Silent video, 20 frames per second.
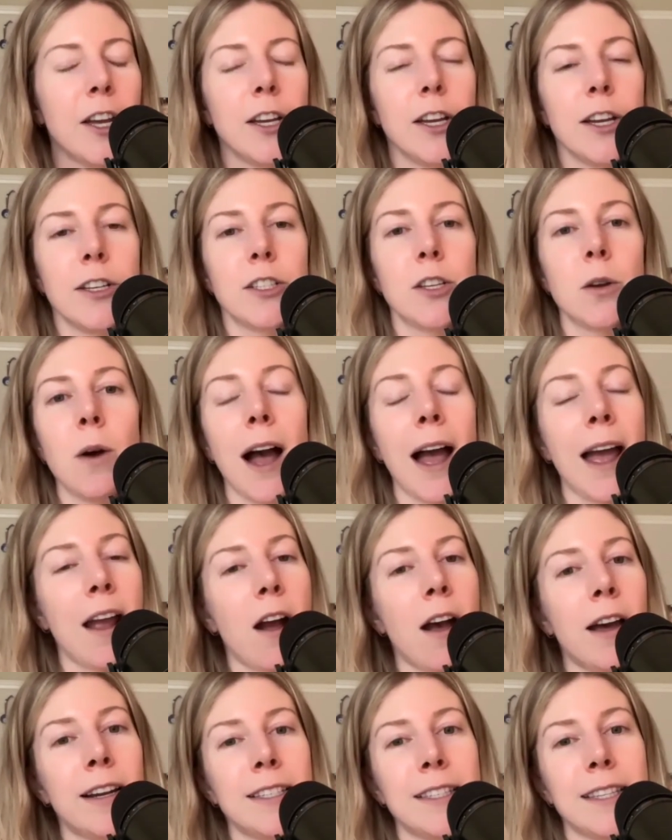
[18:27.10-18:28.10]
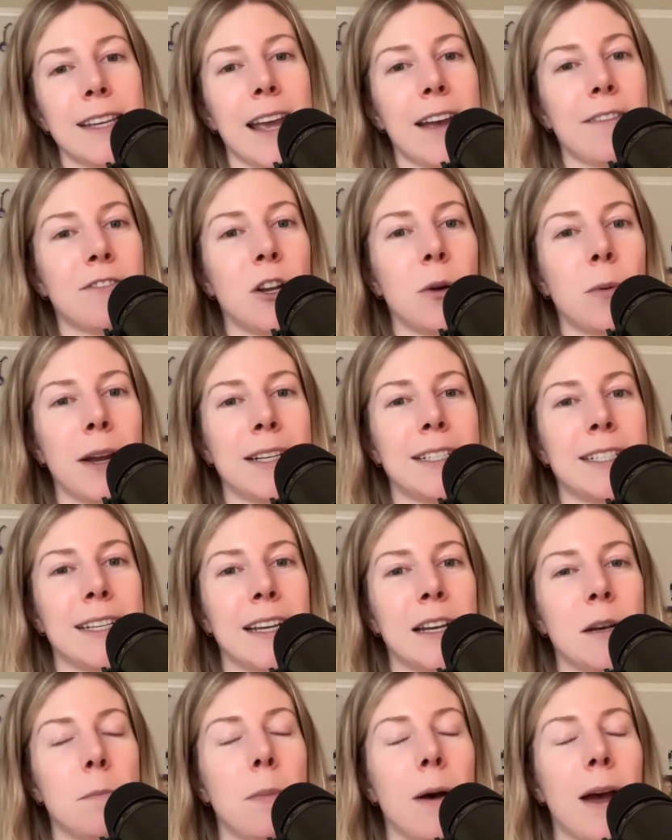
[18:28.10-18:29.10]
So I honestly have no
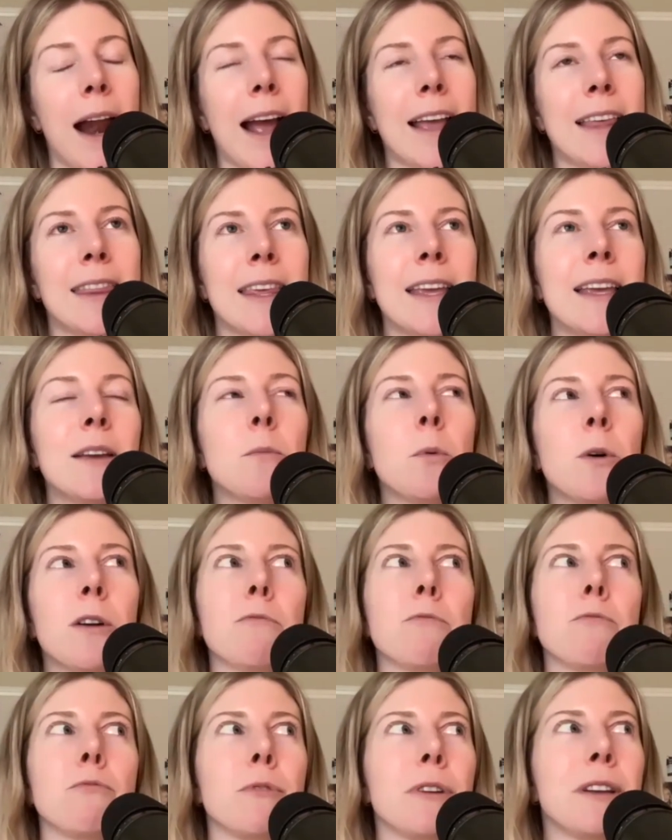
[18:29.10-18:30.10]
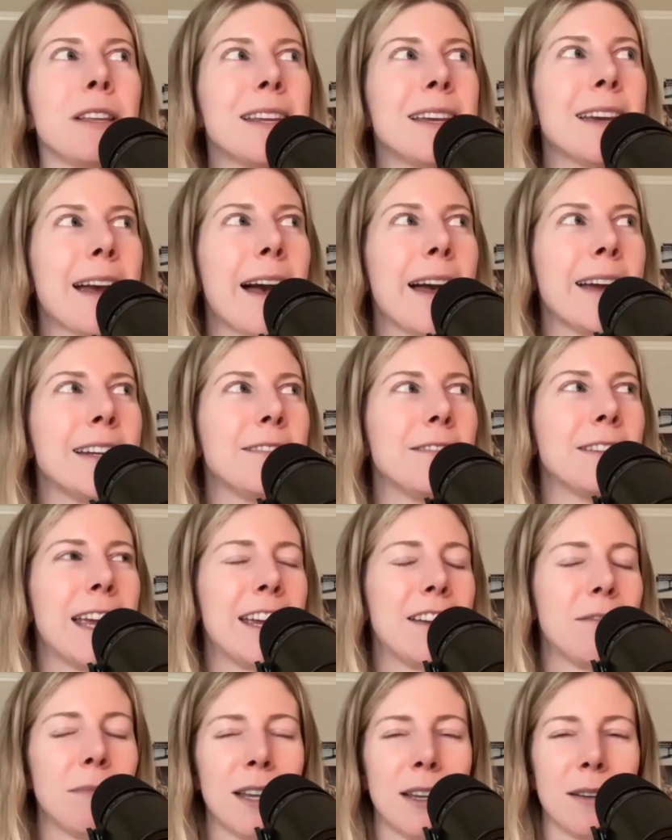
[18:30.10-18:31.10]
idea, but I think what really kind of
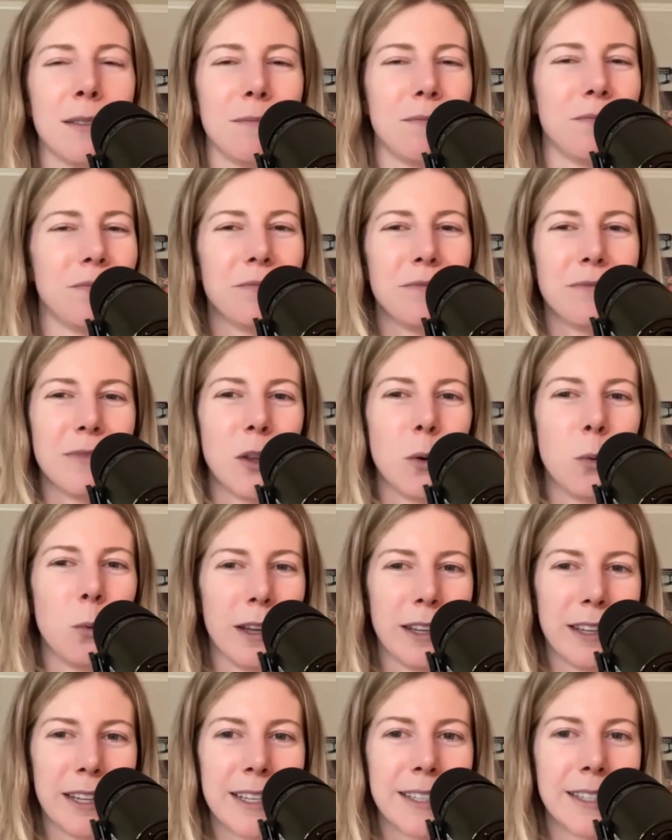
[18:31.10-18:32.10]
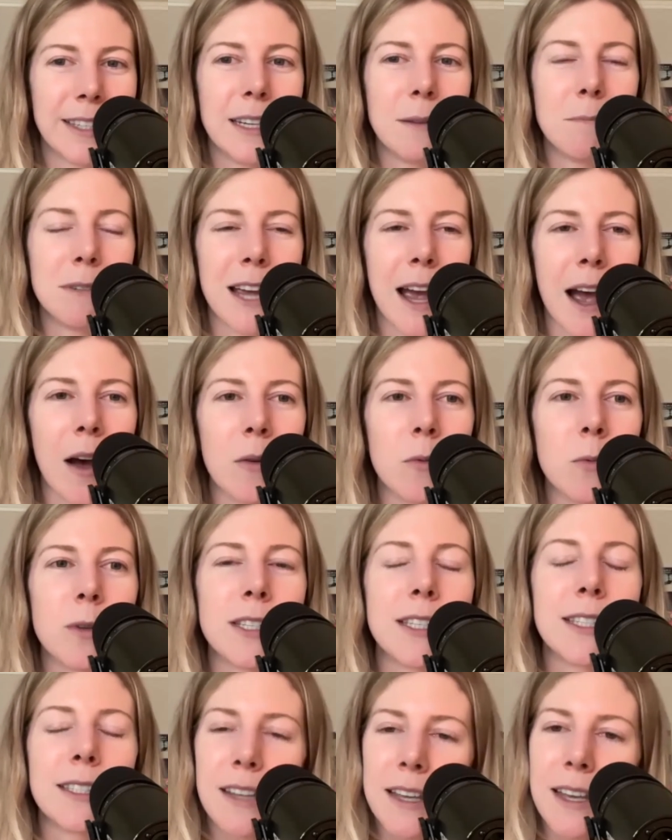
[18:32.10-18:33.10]
gave me the willies deep down was
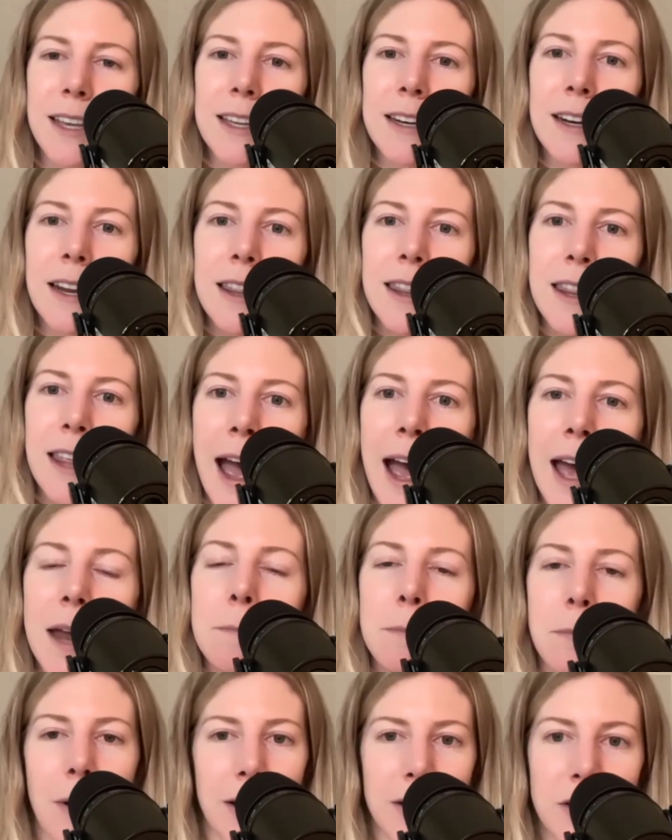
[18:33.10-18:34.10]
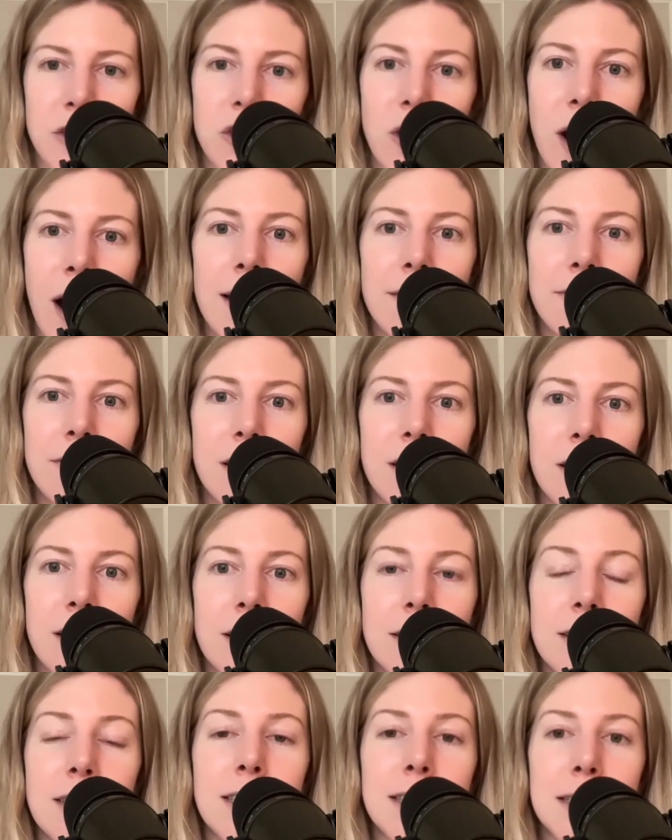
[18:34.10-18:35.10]
seeing that bus driver
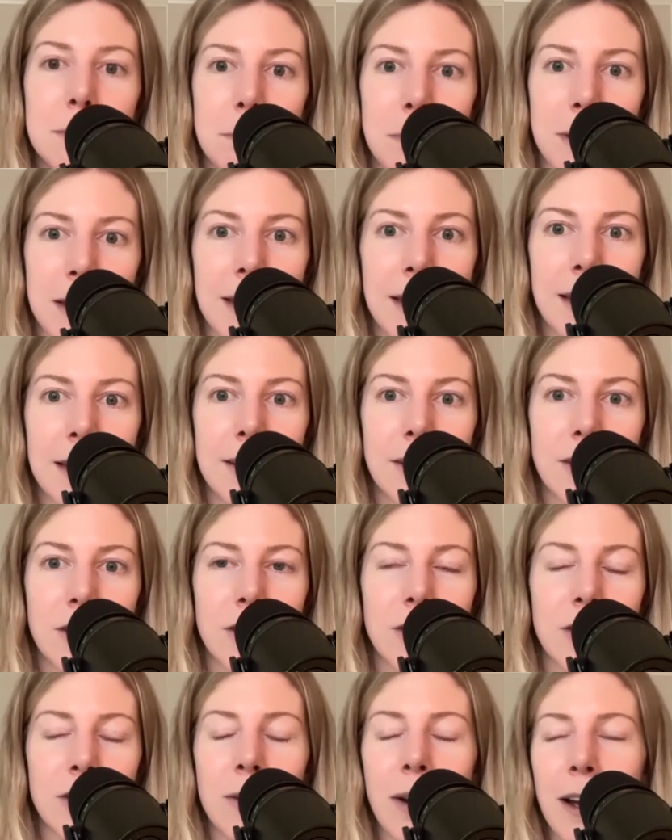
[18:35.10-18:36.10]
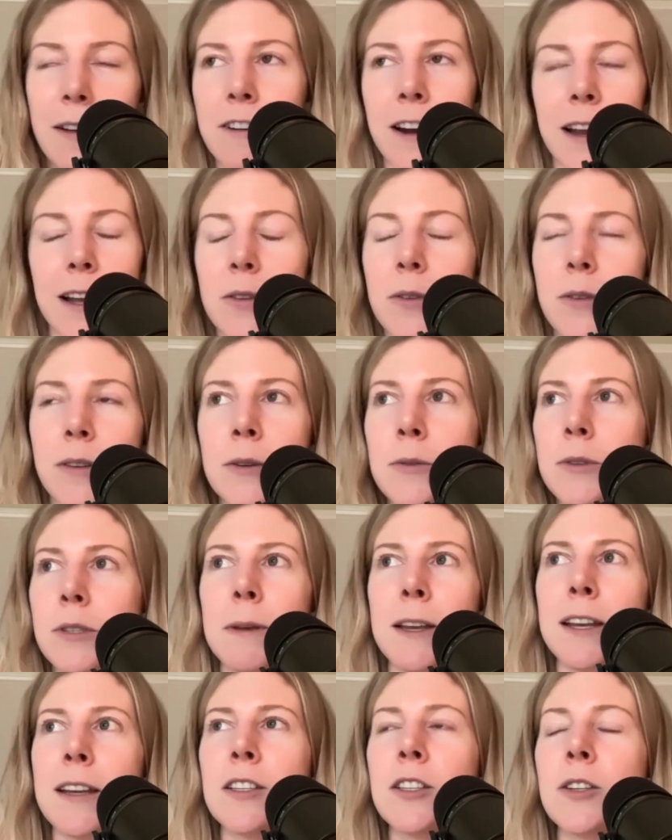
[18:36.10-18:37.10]
speak to, I forget who he was
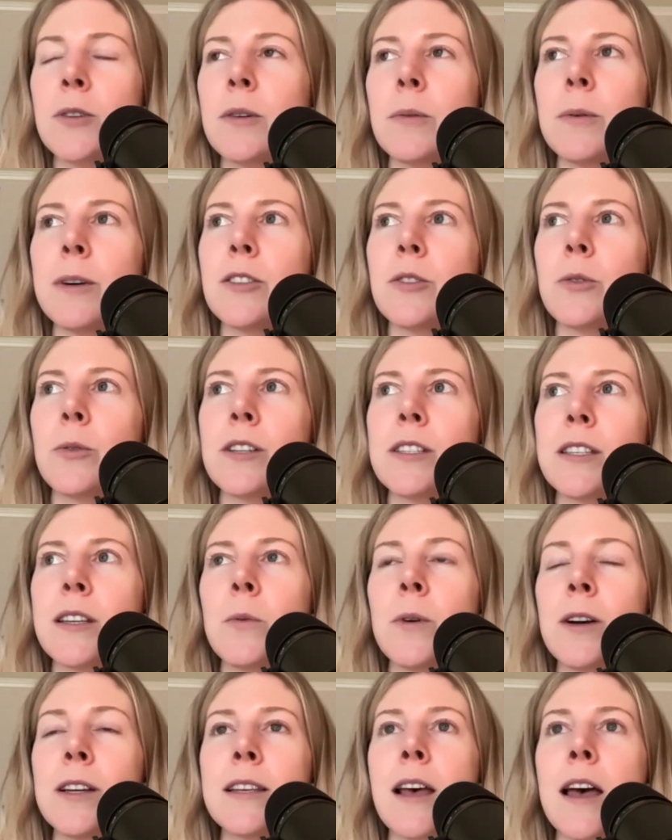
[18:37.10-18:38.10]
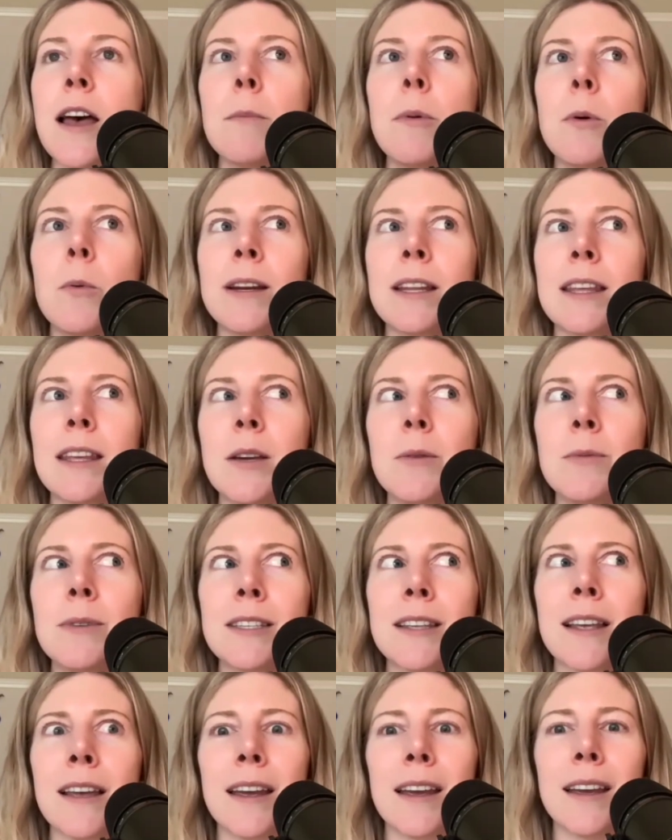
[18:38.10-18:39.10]
speaking to or what source it was, but when he was
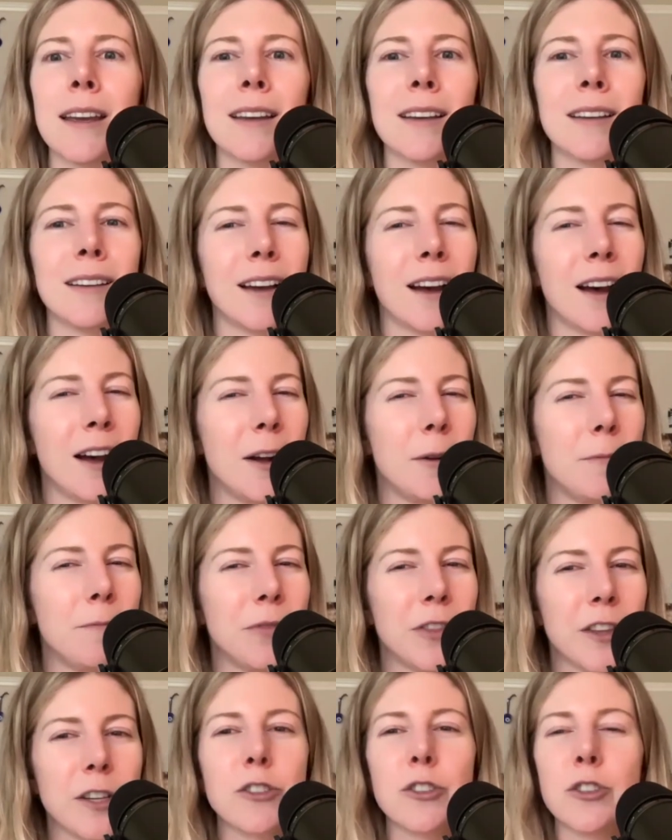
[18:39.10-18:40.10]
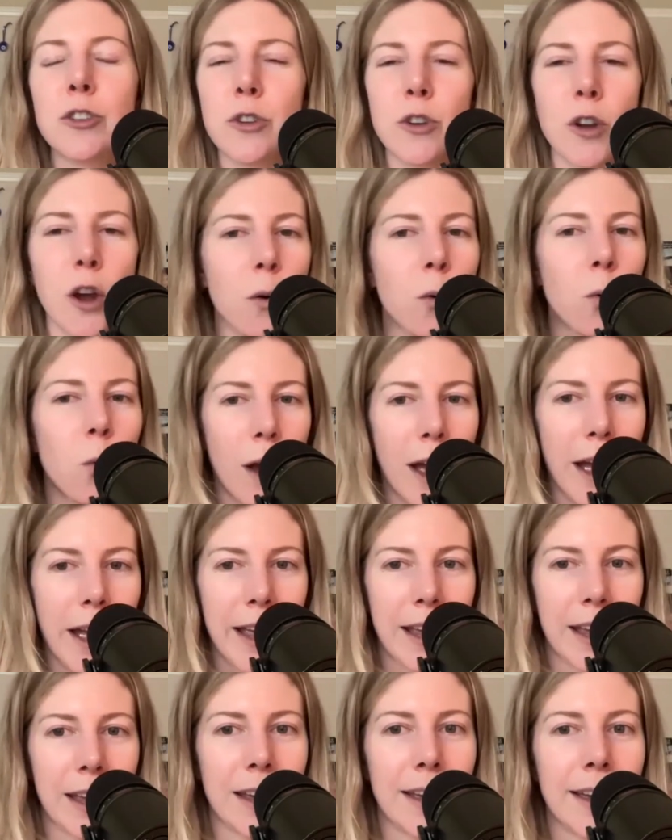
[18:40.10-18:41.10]
like, there's no
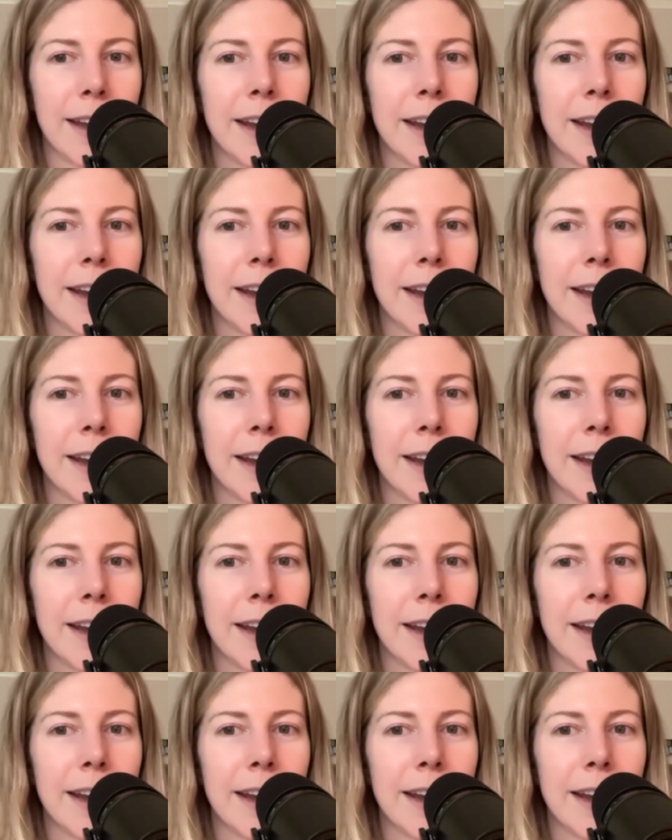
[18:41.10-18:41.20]
way